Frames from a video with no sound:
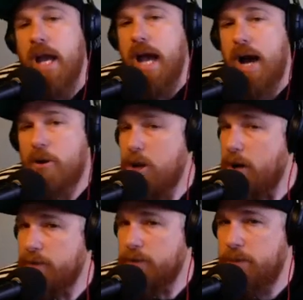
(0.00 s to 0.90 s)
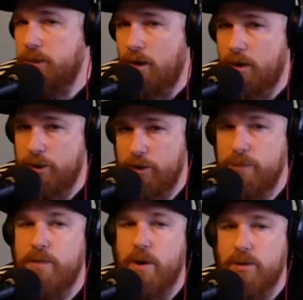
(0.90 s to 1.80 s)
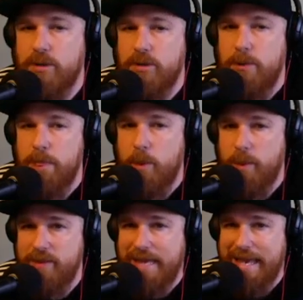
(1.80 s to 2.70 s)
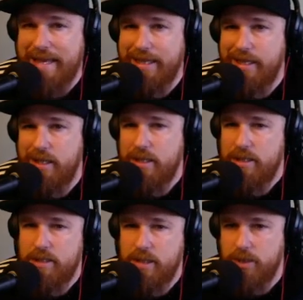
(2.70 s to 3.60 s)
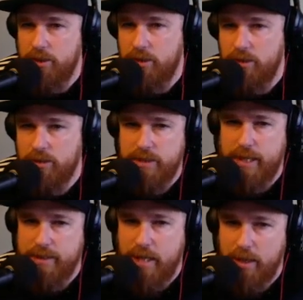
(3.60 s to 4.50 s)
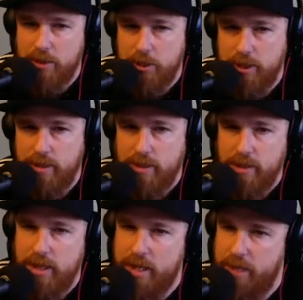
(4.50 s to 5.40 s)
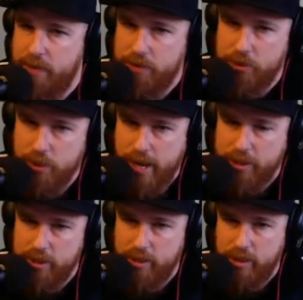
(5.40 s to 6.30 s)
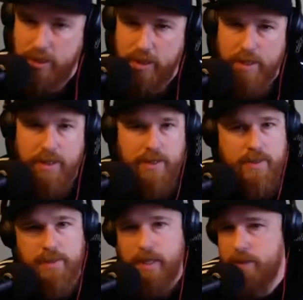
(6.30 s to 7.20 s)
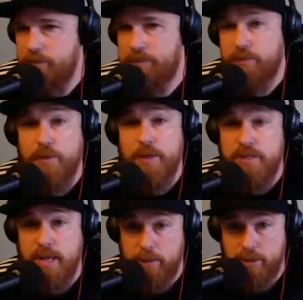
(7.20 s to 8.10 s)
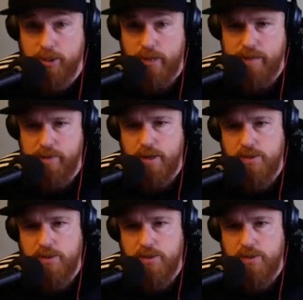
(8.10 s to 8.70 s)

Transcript: how comfortable are you folks with adding digital technology into this attraction? Like, for example, in the graveyard